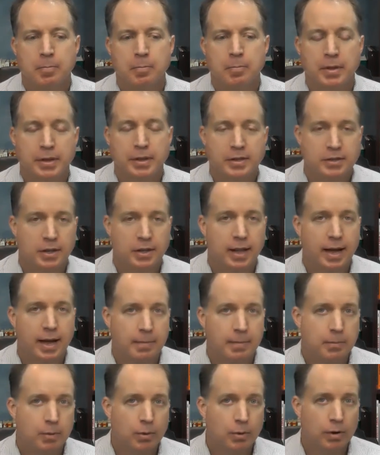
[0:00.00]
but there's a
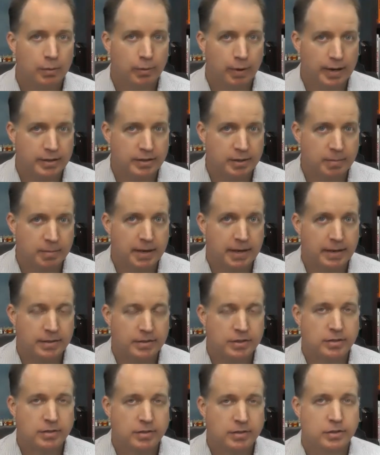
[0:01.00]
lot more
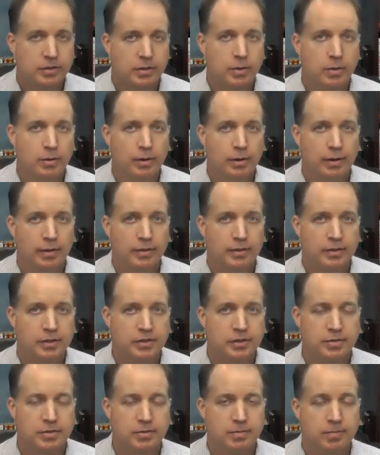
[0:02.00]
resumes. So
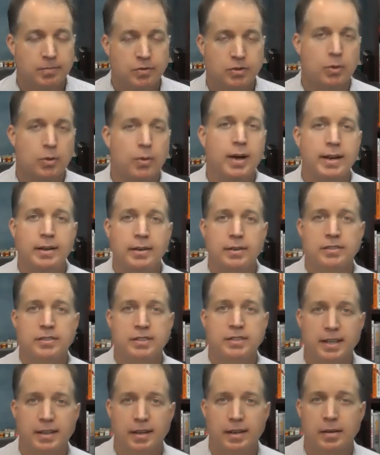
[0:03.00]
just so I
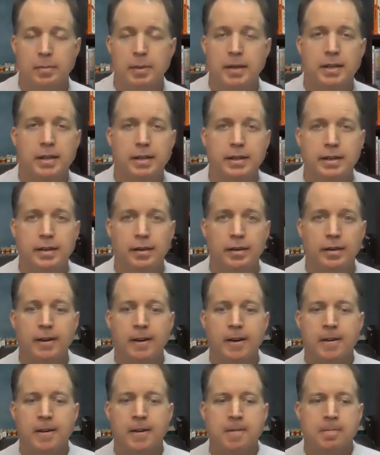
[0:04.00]
understand and to be clear,
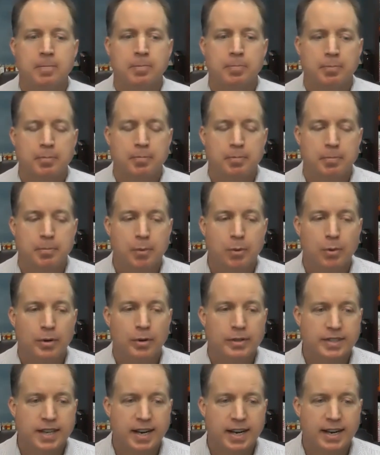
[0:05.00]
more
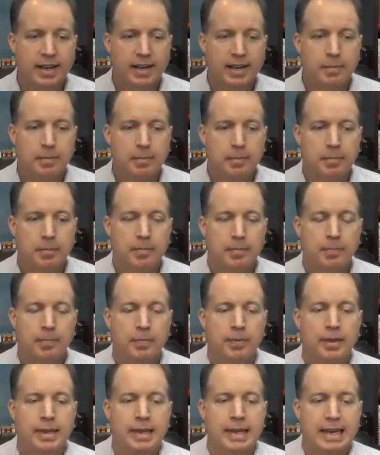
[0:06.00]
time
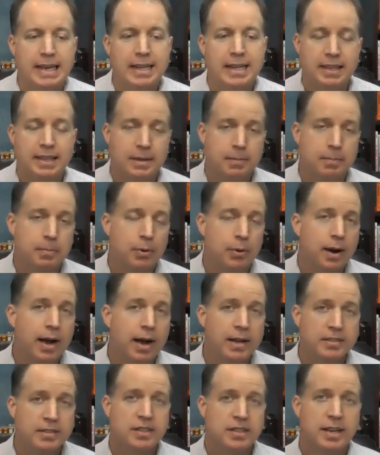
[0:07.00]
in the
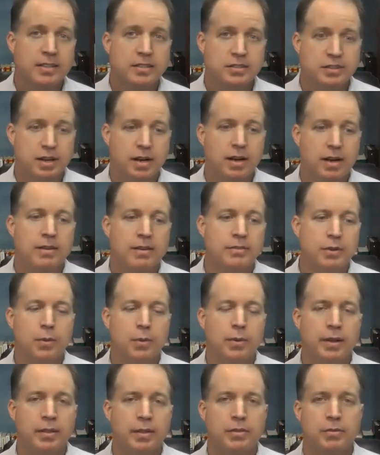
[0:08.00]
process of
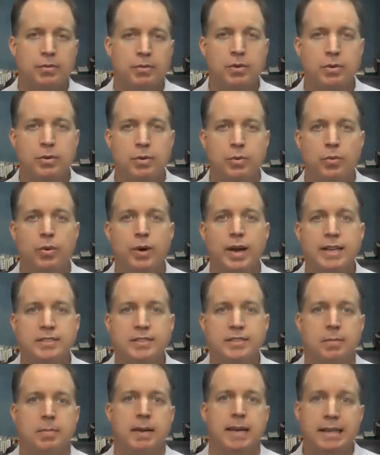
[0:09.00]
going through
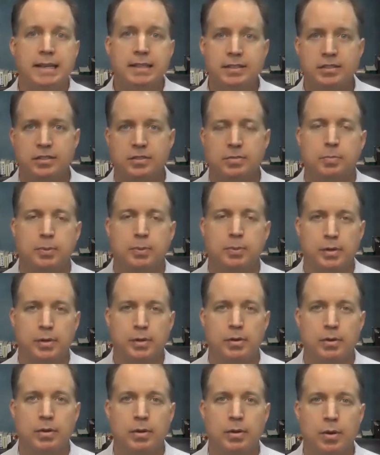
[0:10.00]
resumes,
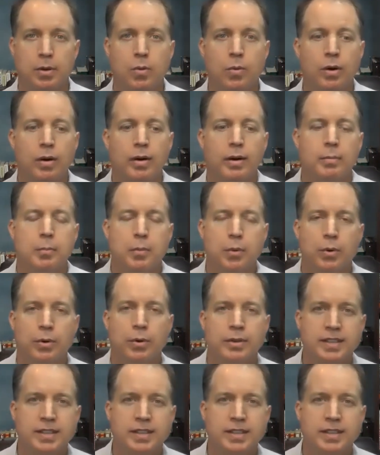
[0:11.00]
plural, or more